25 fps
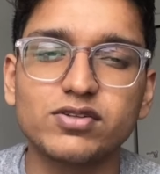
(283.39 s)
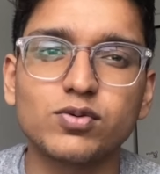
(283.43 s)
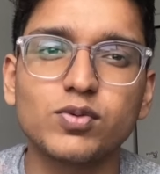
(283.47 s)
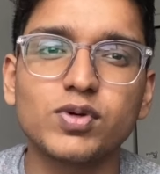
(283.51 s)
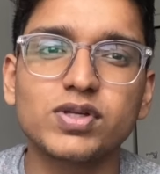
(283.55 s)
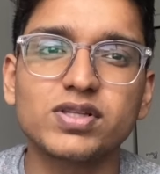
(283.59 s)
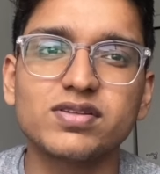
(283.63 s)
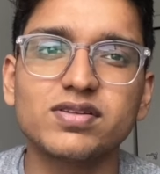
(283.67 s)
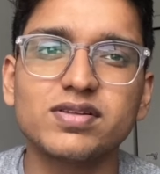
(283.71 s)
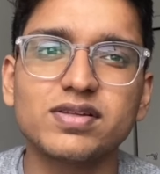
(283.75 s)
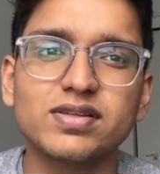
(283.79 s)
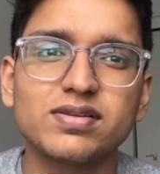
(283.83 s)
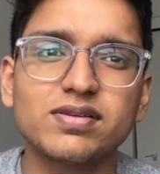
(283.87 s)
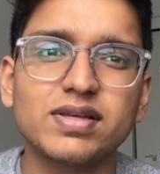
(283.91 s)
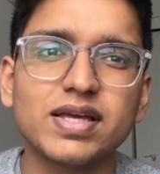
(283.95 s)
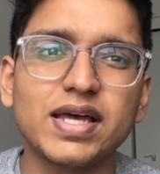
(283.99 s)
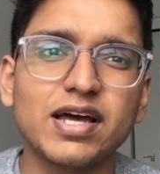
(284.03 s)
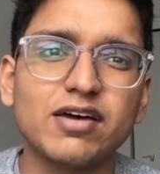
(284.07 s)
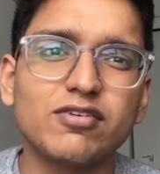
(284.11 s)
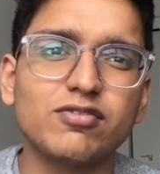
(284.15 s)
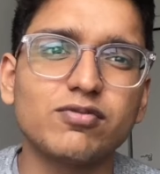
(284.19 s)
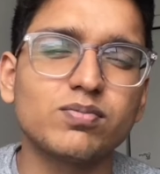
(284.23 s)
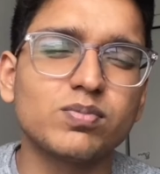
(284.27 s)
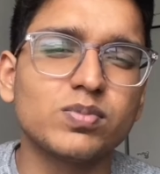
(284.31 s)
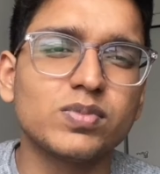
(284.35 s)
So once they
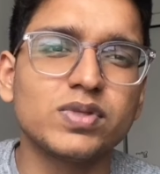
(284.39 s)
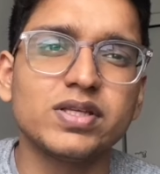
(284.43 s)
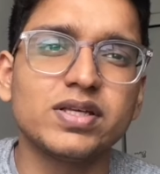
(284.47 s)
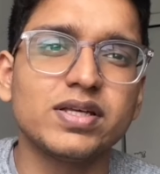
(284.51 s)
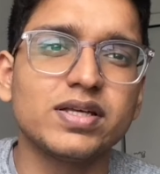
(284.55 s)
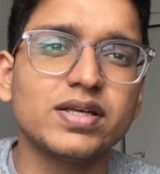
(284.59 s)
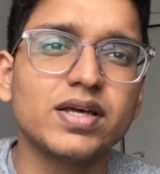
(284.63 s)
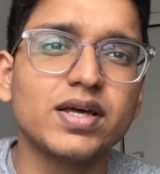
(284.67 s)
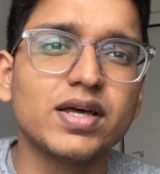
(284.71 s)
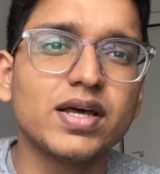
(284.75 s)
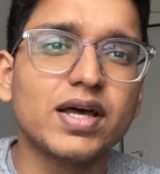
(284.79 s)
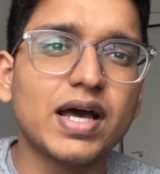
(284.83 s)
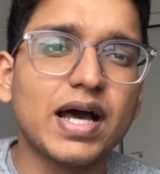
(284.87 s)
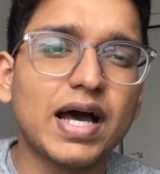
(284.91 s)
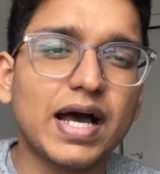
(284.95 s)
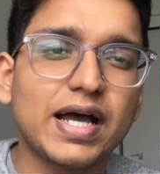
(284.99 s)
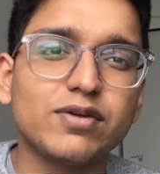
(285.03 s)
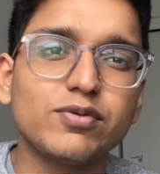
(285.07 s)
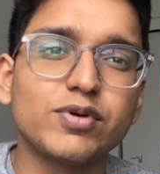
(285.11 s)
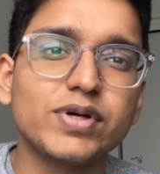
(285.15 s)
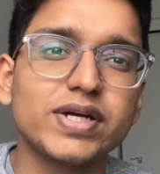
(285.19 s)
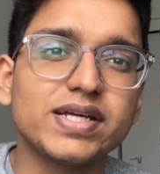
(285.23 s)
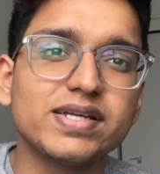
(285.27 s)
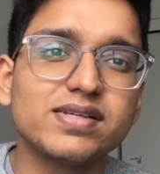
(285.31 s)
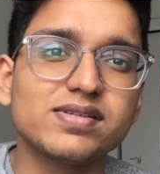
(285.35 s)
have the
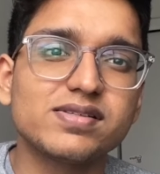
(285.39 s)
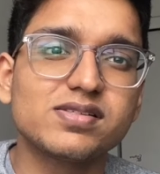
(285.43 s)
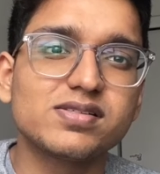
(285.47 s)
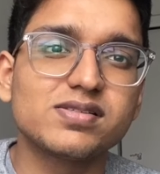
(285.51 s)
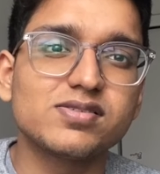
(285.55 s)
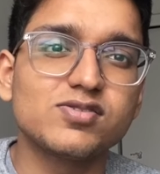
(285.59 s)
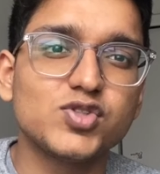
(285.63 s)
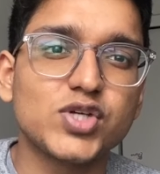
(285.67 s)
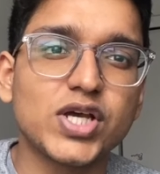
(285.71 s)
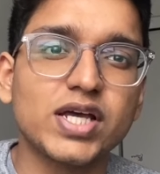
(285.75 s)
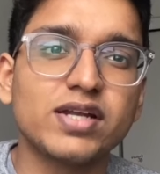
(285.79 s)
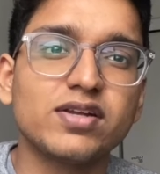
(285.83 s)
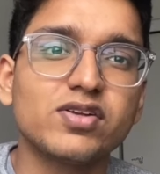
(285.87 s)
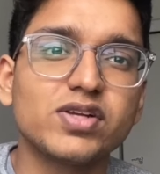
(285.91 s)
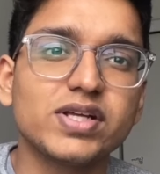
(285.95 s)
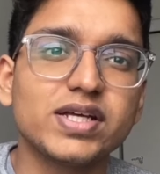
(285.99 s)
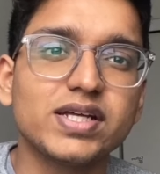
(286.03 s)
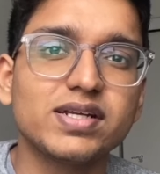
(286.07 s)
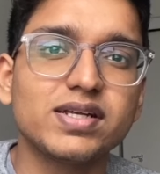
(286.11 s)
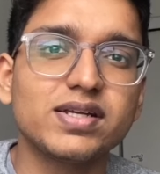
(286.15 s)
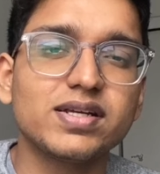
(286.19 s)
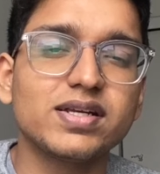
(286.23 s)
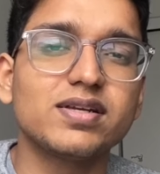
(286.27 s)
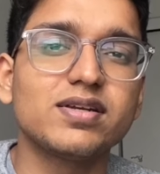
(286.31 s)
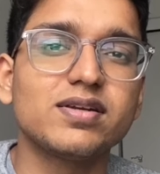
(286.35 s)
I-20 is
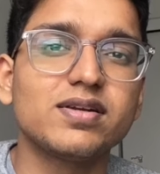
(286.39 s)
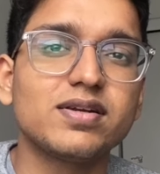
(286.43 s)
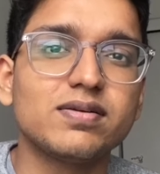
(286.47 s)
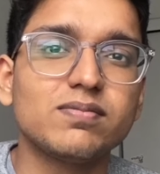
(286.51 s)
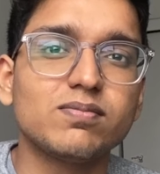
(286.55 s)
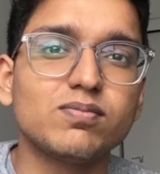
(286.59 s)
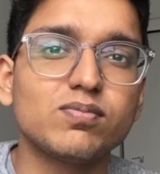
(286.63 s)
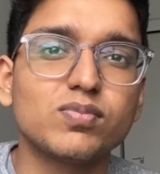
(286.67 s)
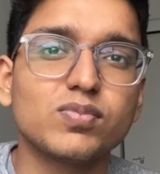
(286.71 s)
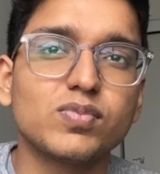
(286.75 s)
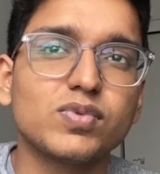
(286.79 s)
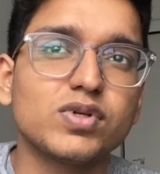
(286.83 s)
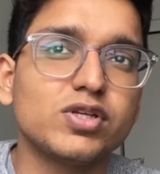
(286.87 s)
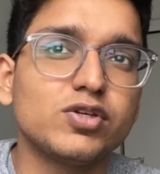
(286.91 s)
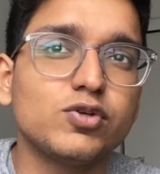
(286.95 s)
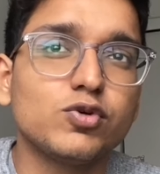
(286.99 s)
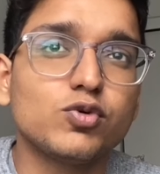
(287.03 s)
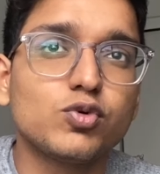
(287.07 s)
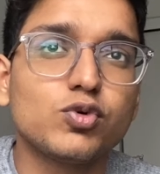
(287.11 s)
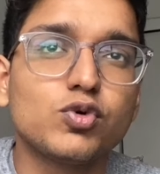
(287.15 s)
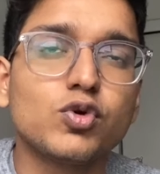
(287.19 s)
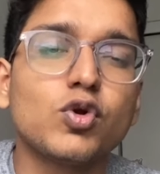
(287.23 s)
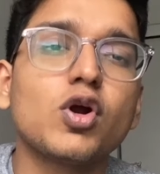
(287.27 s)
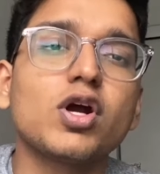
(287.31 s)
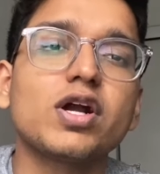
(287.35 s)
generated, you
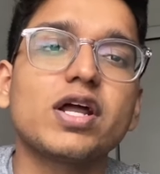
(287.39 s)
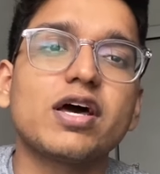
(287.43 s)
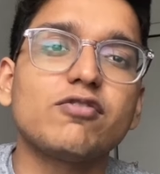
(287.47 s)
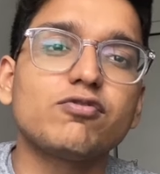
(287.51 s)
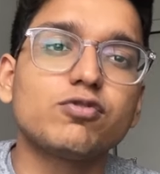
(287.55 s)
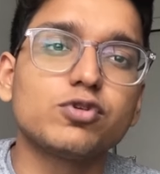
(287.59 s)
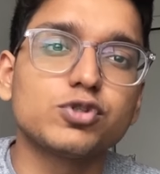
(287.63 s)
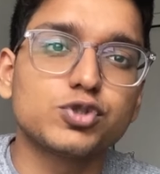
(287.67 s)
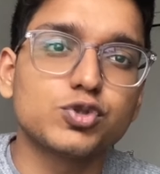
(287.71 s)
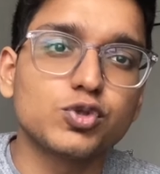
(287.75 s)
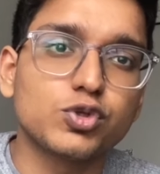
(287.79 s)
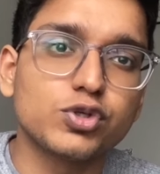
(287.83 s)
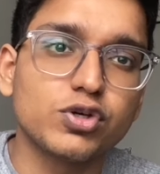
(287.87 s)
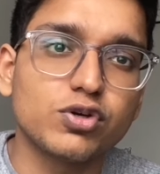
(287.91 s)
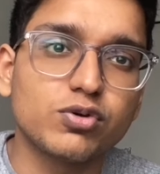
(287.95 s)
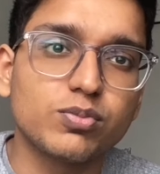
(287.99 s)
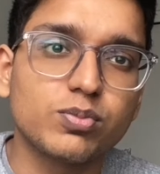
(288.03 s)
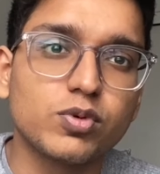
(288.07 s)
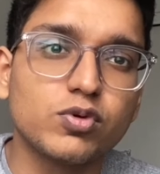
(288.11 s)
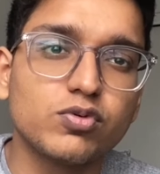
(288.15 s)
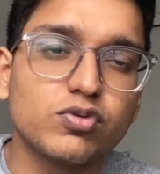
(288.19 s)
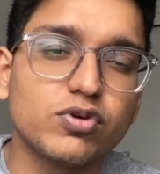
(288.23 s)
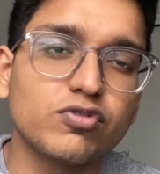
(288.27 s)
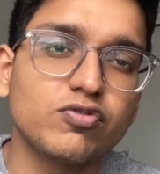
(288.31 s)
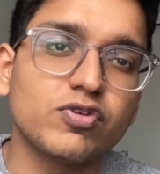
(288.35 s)
do not have to show your
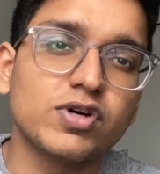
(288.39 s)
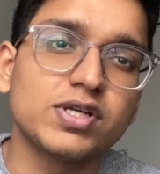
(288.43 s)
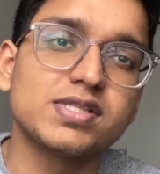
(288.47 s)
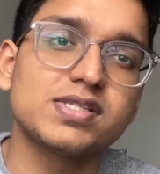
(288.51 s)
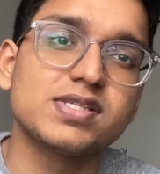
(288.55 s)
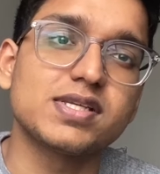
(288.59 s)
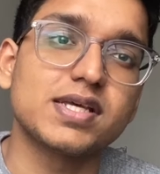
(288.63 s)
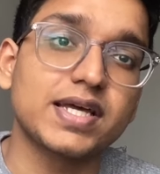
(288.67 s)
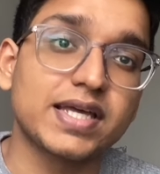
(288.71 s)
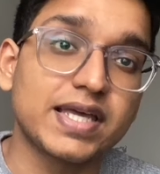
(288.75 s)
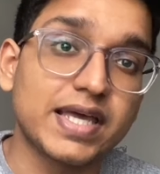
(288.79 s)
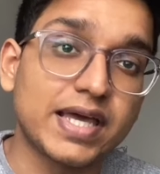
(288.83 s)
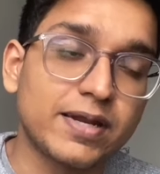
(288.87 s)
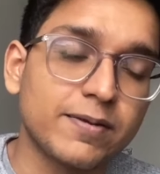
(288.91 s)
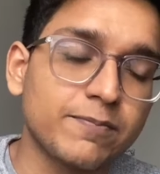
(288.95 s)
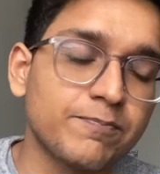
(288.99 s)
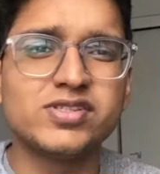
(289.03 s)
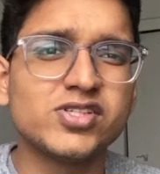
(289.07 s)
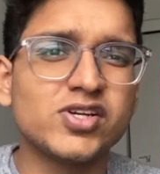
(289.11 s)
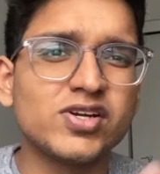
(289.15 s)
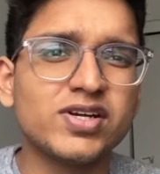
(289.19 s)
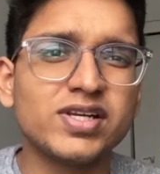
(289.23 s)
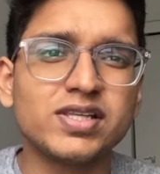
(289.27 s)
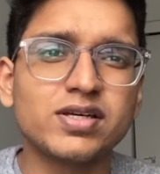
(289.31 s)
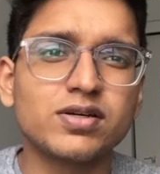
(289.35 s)
proof of funds again.
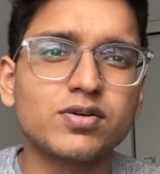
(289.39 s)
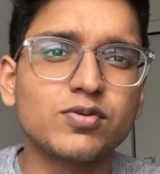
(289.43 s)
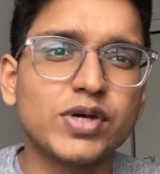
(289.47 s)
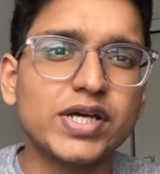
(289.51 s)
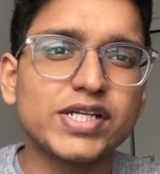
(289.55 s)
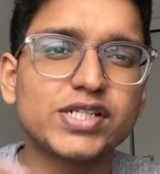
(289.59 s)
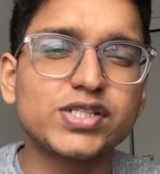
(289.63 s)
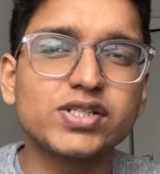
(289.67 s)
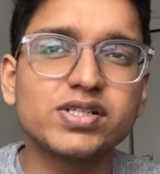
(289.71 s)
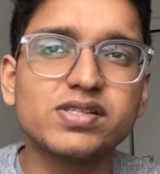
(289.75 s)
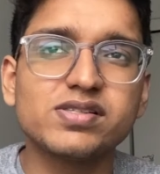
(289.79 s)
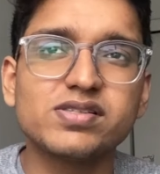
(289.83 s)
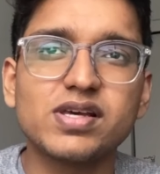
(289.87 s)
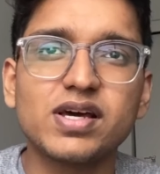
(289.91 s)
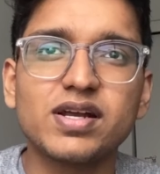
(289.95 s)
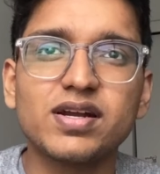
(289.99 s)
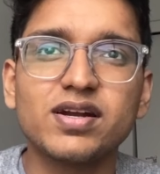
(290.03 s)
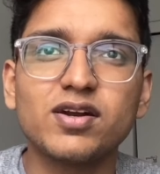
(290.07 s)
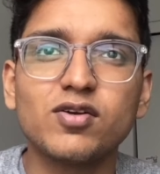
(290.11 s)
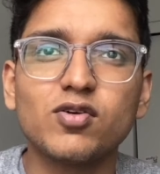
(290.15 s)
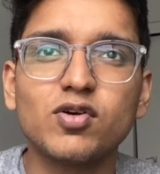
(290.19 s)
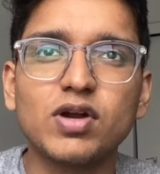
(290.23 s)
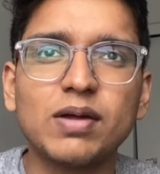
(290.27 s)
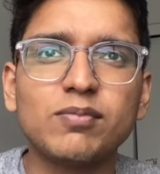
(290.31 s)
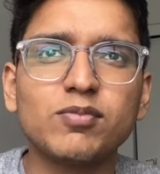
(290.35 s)
Generally the questions are
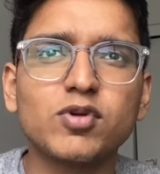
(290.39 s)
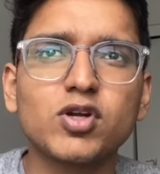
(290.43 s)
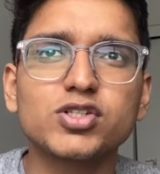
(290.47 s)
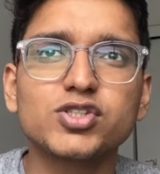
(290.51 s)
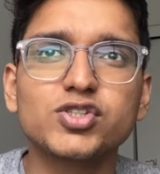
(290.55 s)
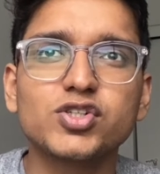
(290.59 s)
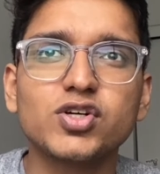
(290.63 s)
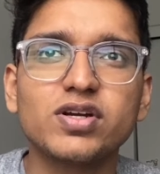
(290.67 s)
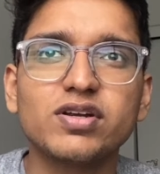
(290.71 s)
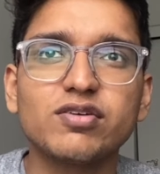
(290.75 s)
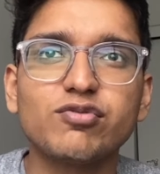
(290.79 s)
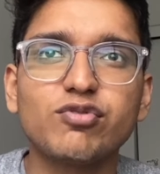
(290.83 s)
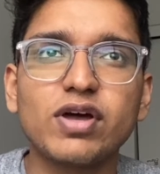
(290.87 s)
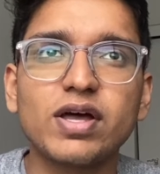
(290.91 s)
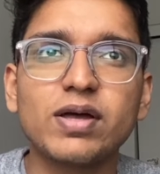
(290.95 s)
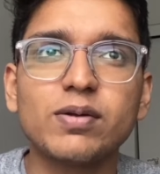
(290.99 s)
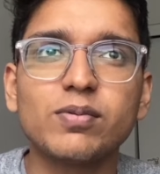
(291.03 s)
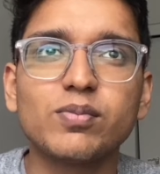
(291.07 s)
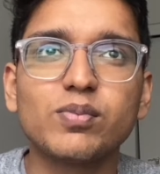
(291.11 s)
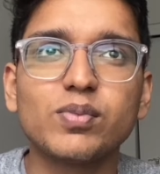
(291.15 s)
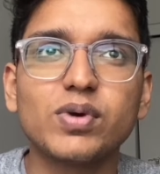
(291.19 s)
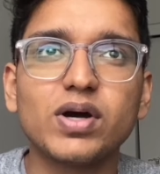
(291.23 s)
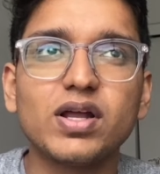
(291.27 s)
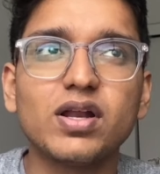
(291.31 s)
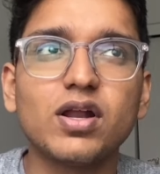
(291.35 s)
around, I'm not sure if I
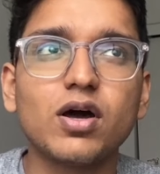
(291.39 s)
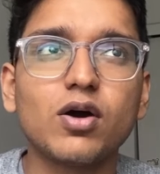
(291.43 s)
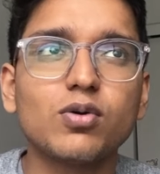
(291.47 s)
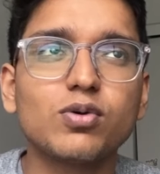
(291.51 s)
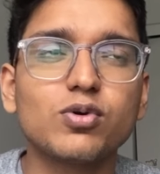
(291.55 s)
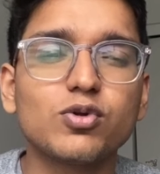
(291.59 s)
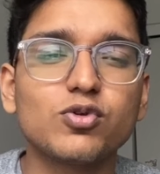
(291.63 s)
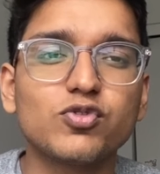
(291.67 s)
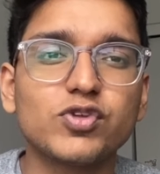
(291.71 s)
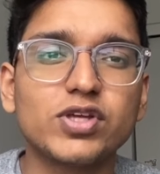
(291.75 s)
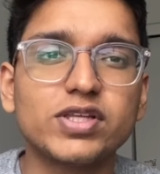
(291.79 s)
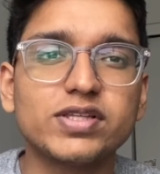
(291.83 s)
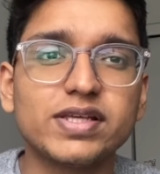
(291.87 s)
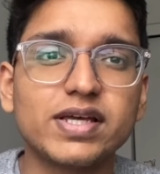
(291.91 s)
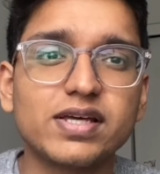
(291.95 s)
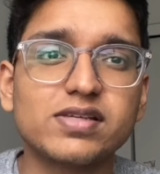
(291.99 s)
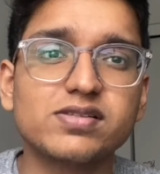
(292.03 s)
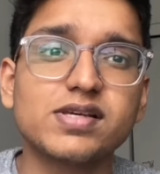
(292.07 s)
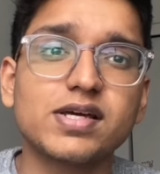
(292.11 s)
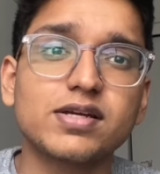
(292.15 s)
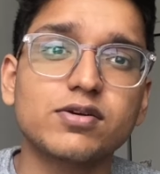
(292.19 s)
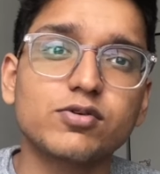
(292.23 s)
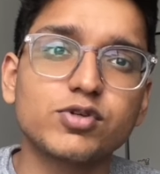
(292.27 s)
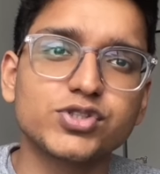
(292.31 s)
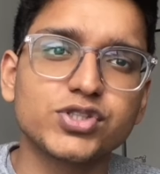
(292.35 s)
am allowed to say the
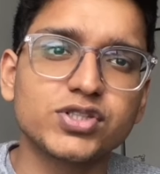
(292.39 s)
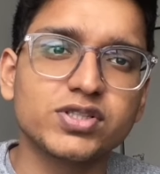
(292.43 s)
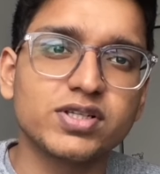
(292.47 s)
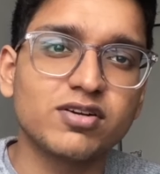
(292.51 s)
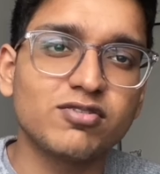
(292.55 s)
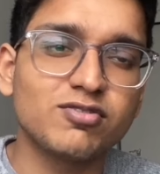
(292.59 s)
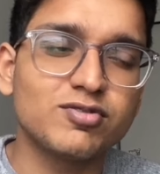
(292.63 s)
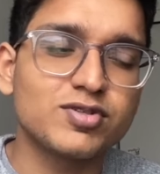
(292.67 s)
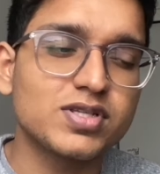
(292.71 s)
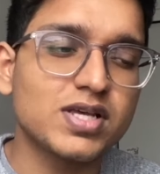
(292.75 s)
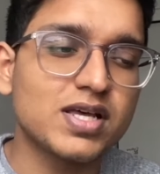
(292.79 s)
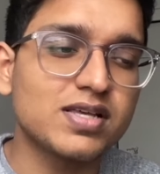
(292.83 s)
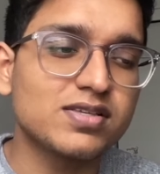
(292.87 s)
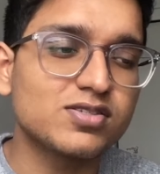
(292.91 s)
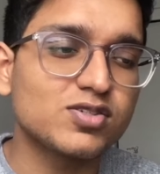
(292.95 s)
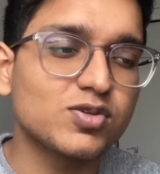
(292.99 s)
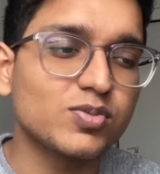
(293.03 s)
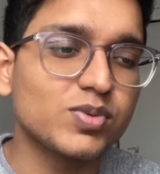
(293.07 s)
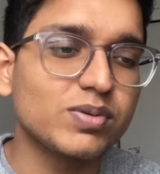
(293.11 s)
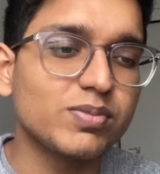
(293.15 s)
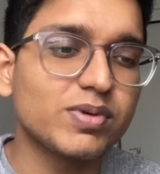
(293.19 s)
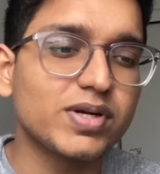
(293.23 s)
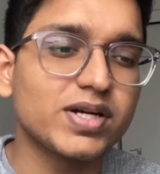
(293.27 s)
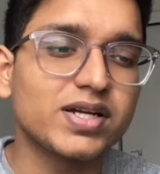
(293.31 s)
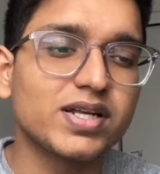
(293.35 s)
exact question that was asked to
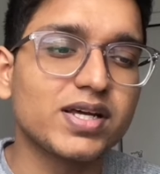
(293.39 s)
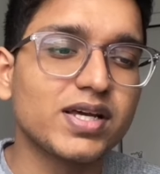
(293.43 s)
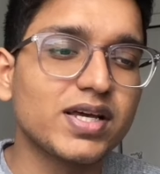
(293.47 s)
me, but